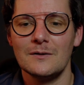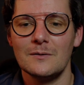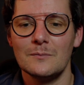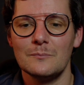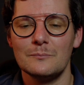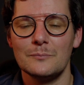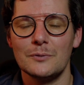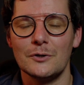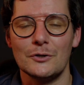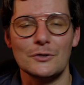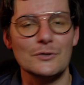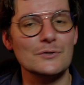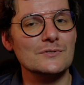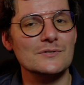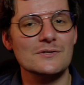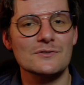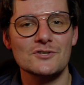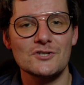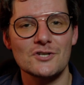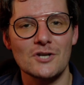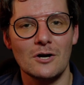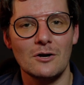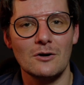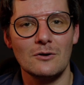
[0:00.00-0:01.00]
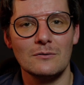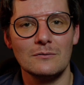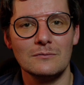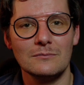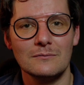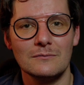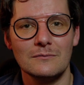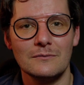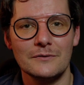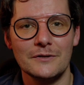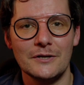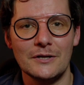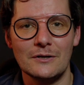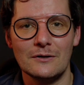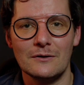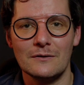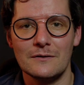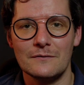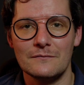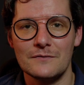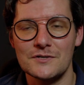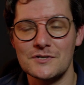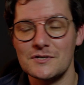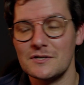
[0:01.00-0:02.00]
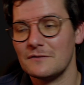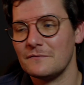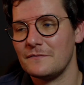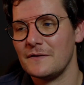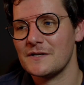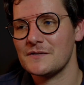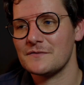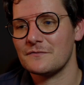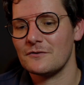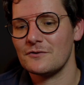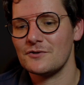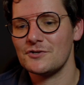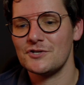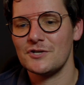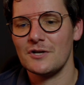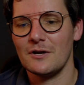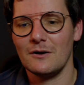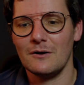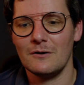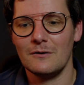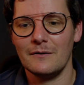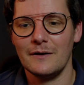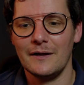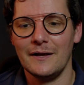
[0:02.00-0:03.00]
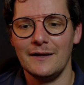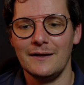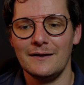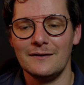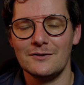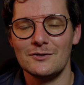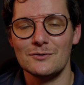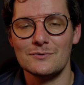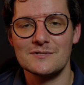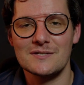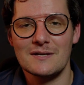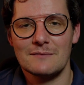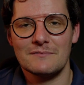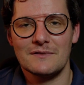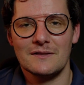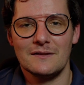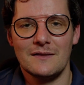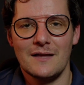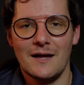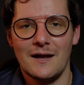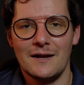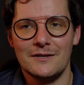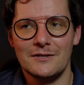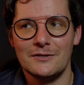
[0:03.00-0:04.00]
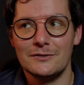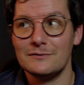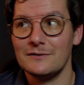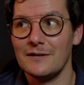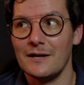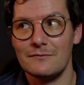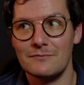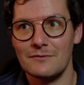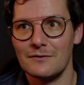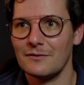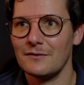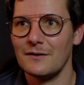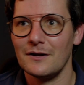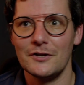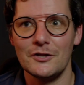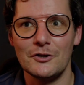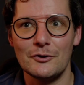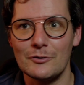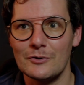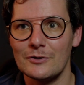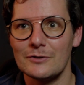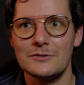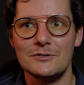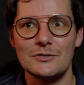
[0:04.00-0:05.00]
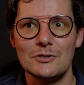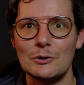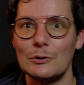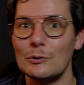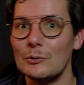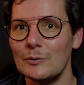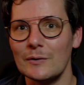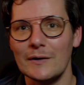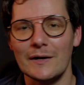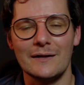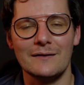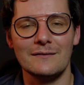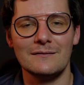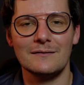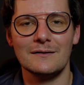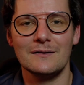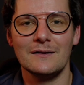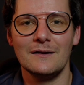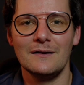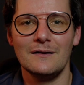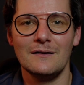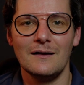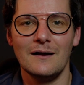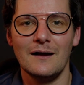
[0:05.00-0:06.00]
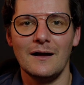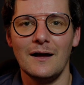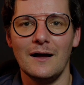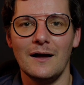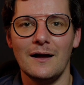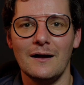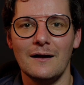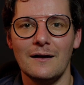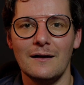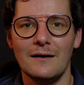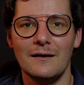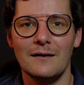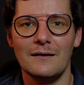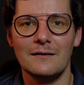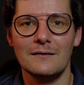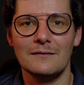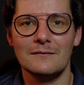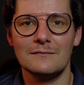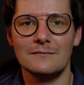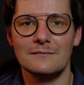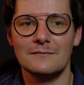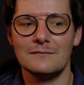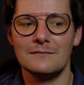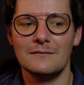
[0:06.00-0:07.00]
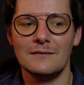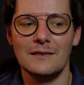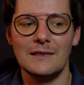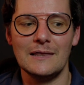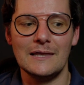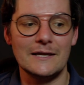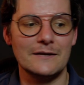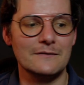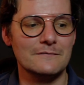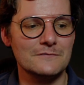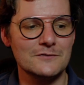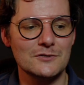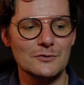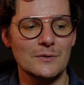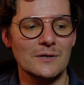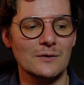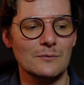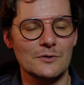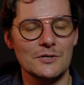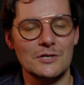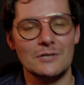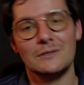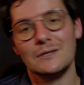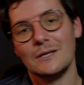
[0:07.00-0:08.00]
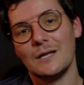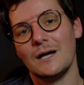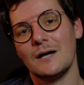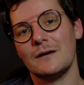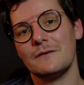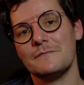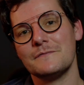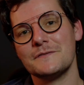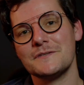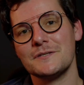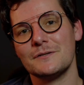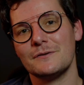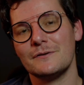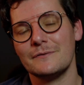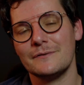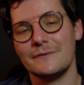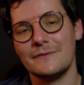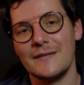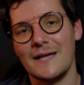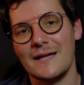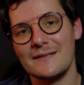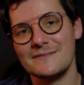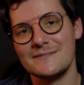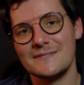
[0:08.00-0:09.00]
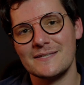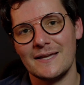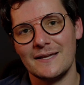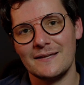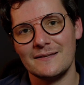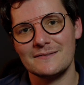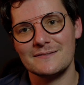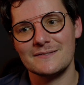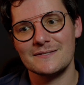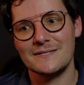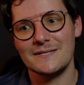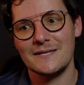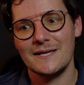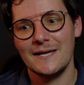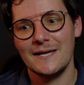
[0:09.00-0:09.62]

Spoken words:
produce a show, the visual effects for a show, and do something that you never thought you could do, and live doing what you love. So in that sense,